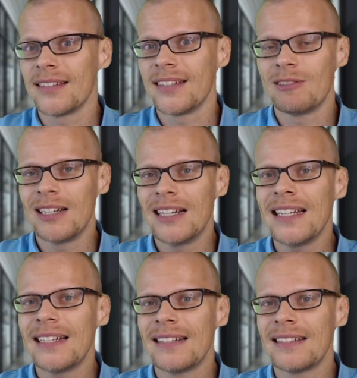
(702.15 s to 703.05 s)
It
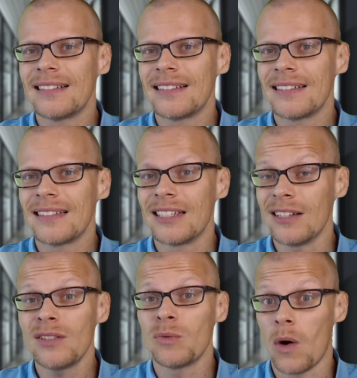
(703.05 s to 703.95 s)
really
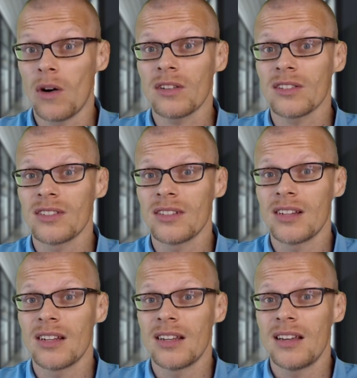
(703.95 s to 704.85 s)
just works.
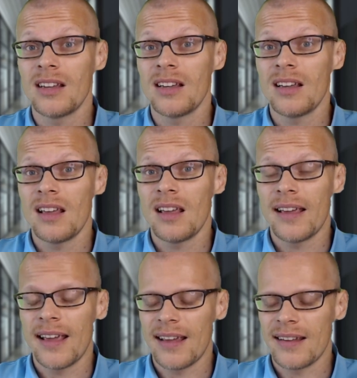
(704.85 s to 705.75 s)

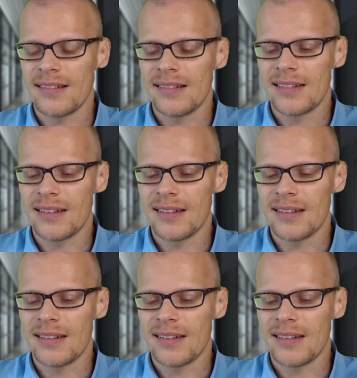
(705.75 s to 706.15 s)
And